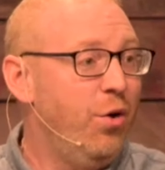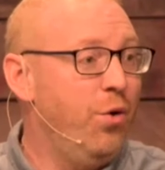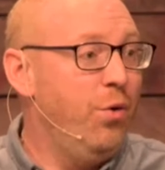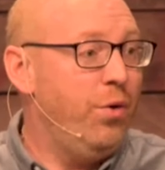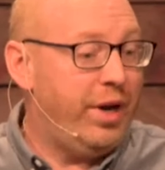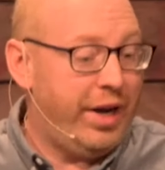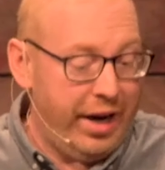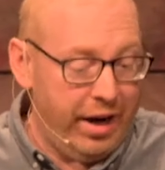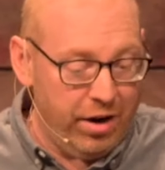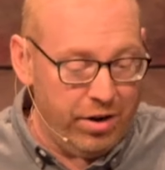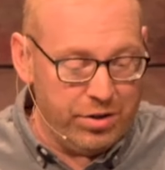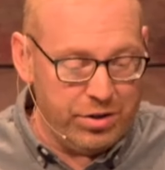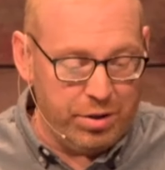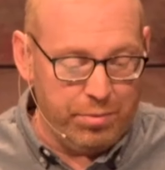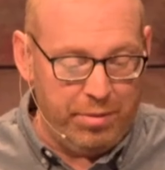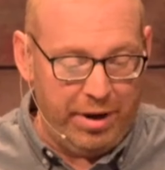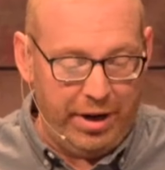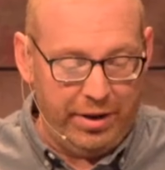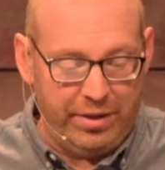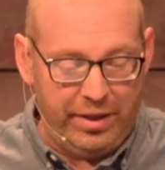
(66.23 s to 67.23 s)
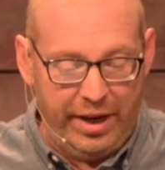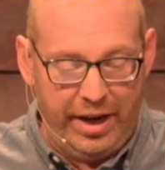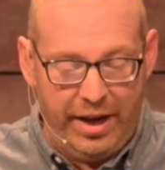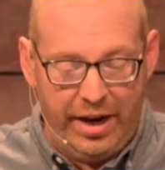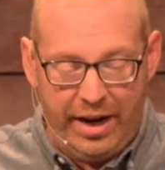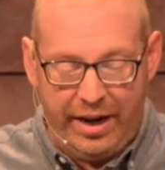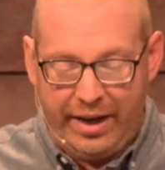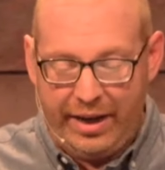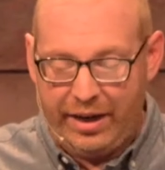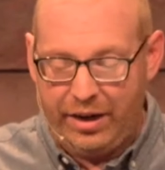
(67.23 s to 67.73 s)
Who cares about
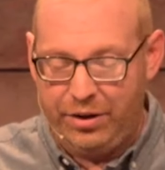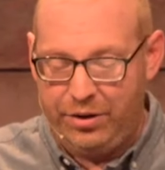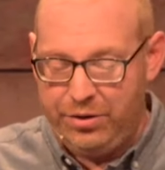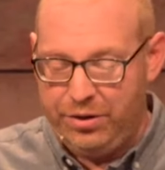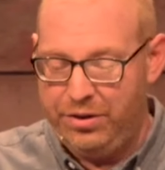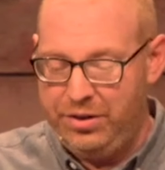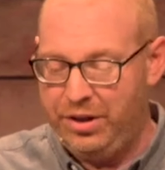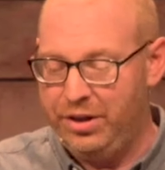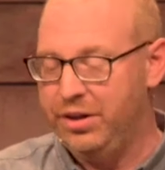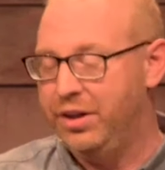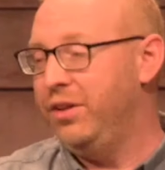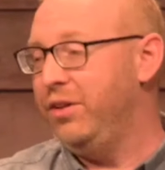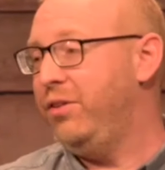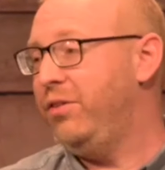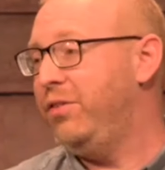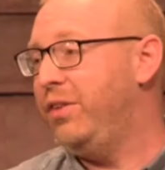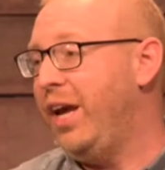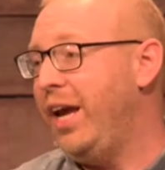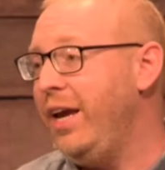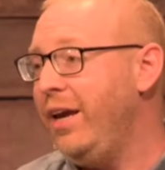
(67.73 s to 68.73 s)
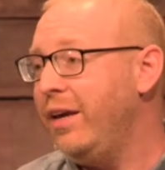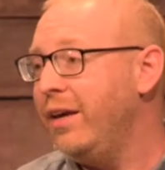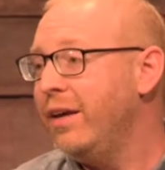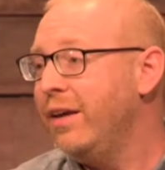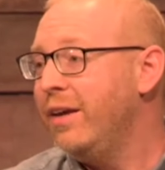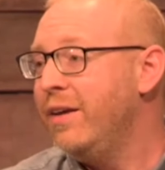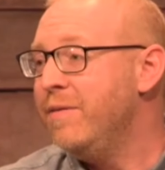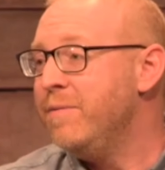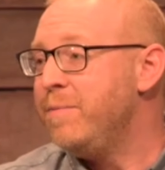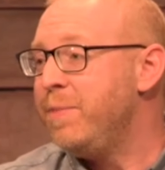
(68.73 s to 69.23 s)
that? I got a good deal on the
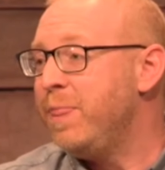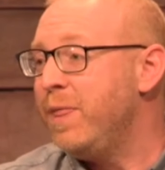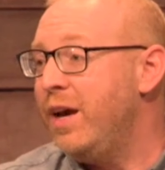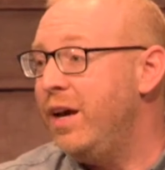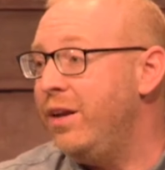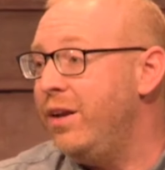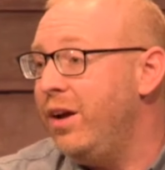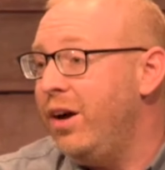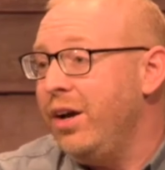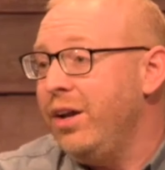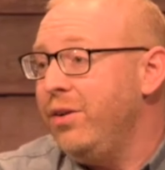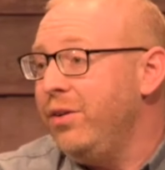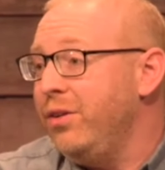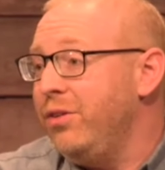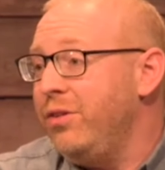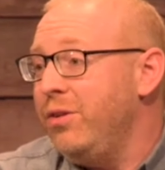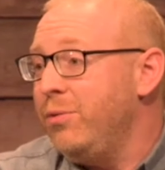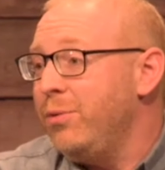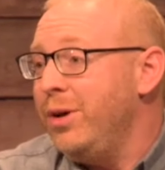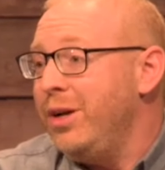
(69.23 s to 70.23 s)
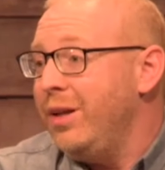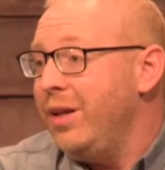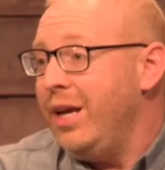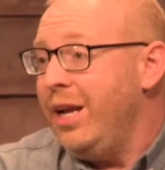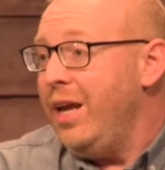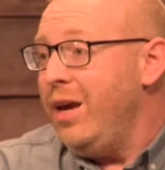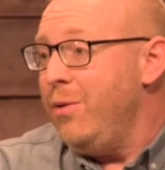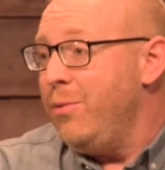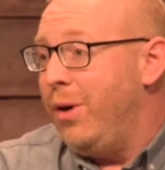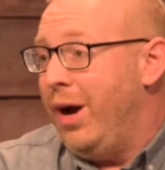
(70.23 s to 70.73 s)
steak, And the idol isn't
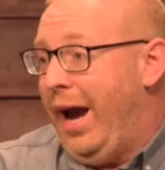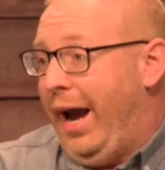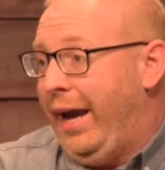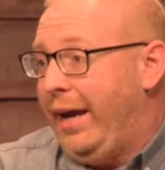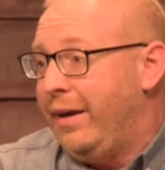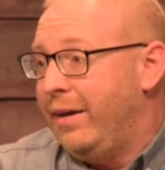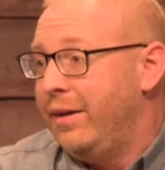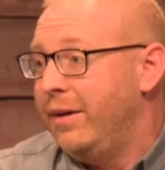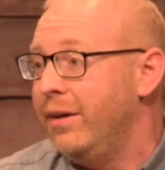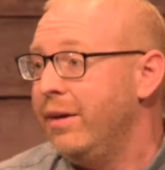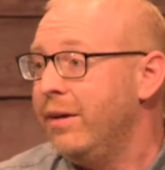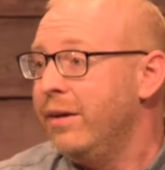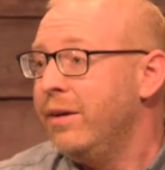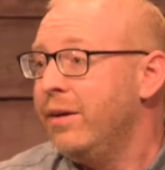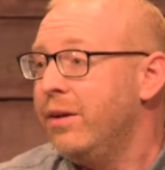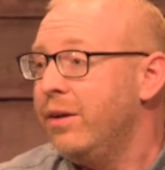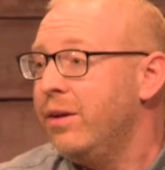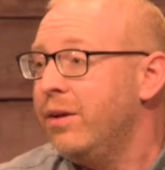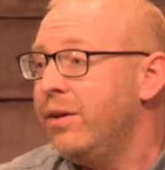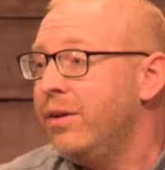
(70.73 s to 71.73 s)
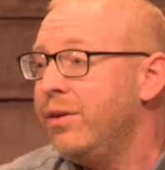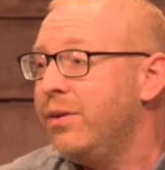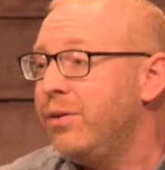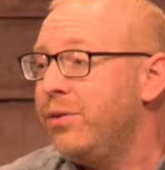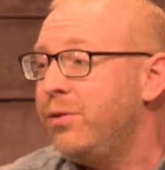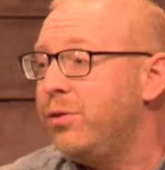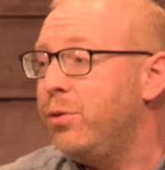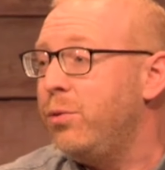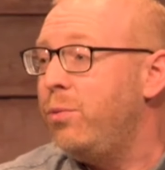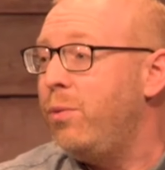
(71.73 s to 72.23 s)
real anyway.
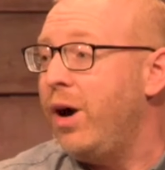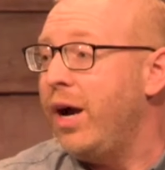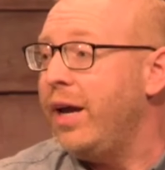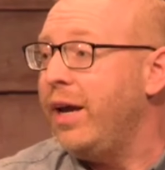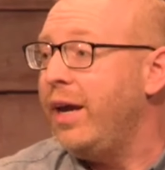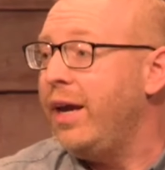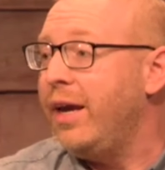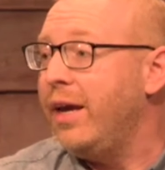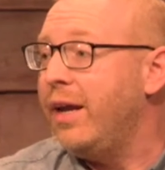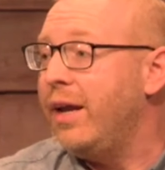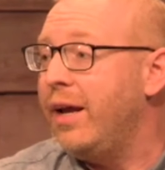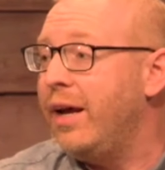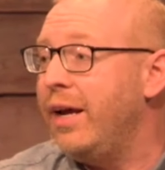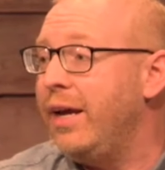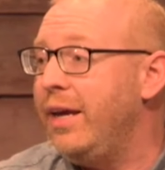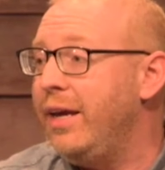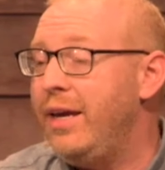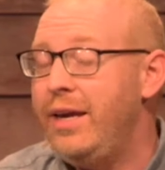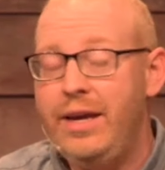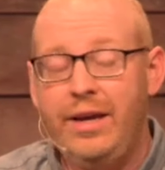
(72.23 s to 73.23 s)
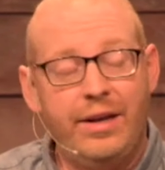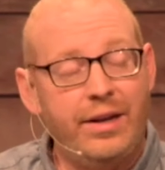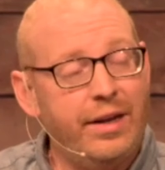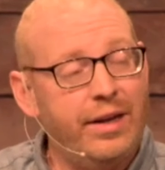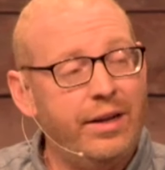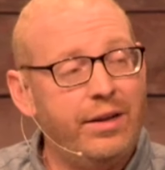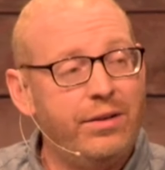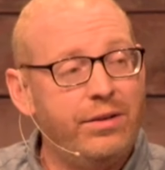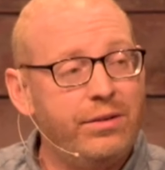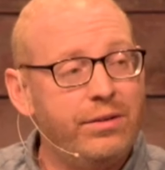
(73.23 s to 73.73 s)
So why can't I eat
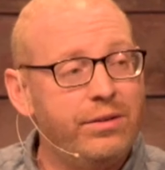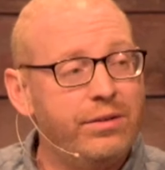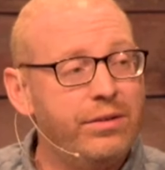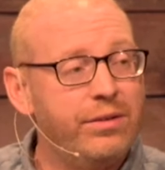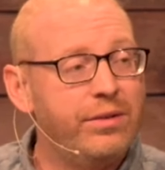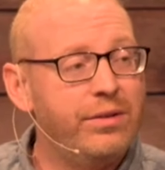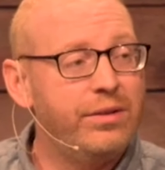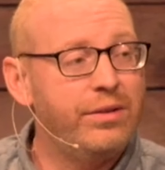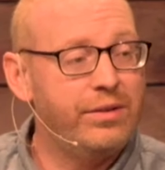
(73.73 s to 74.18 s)
it?